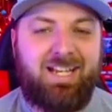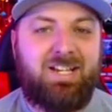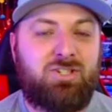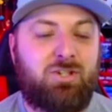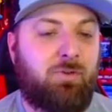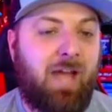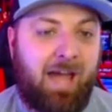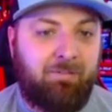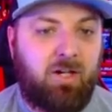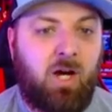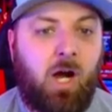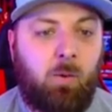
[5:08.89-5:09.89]
So if you
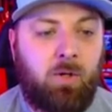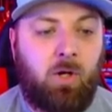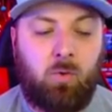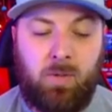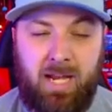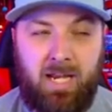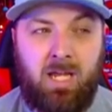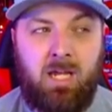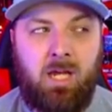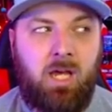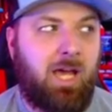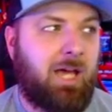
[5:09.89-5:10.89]
haven't caught one already,
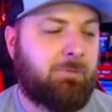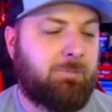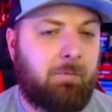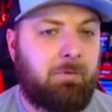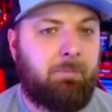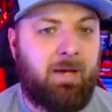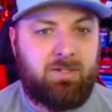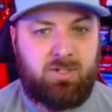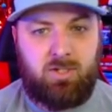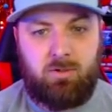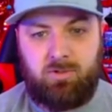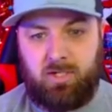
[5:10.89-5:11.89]
it's probably best to
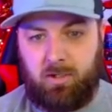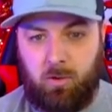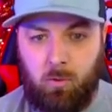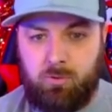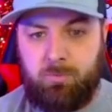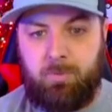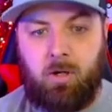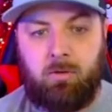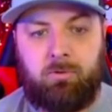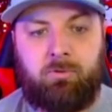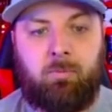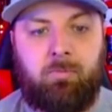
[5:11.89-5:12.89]
use like an Ultra Ball
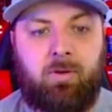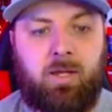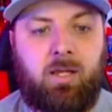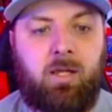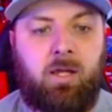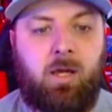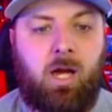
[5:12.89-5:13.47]
or something.